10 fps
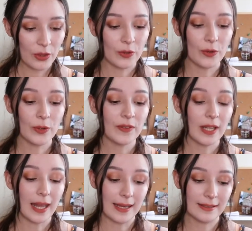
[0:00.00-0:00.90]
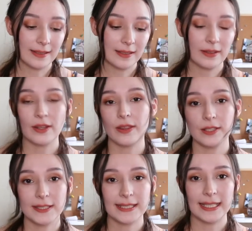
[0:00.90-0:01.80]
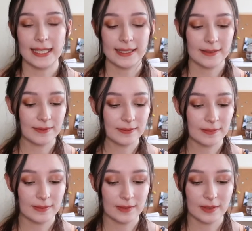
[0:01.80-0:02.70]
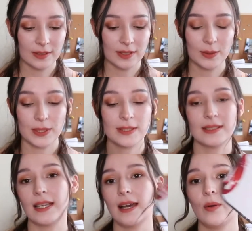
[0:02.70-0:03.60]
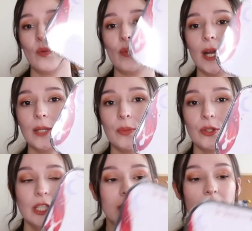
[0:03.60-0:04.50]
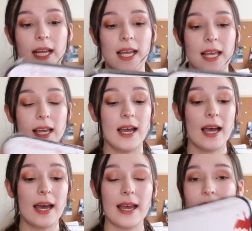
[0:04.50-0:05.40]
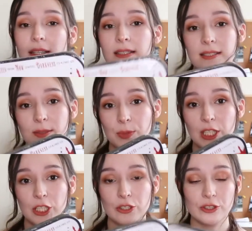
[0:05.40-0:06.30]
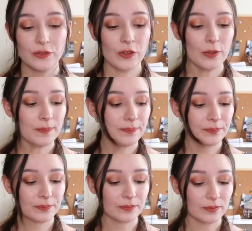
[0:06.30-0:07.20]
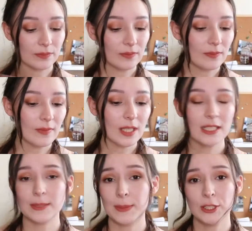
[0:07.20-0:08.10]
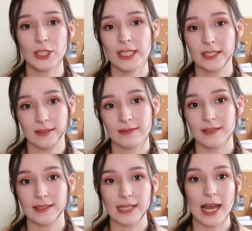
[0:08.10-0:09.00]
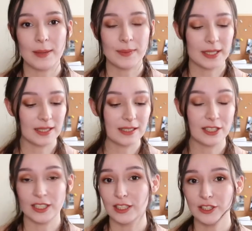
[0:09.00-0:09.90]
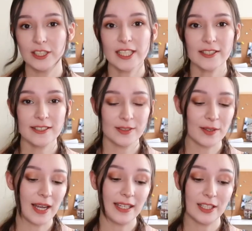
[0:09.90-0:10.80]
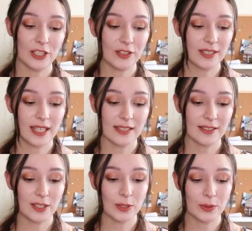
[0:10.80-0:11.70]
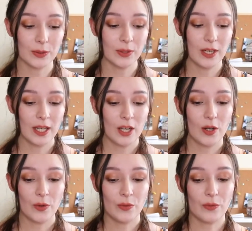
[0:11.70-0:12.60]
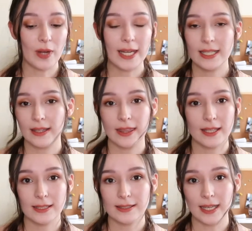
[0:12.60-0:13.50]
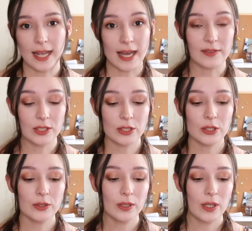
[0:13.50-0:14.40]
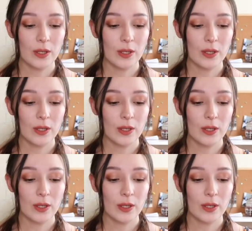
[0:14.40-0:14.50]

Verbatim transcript: Throne of a Glass, the third scene. So this is a whiteboard. I think this is pretty useful, especially since I'm a teacher, so I can use this to write things that I have to do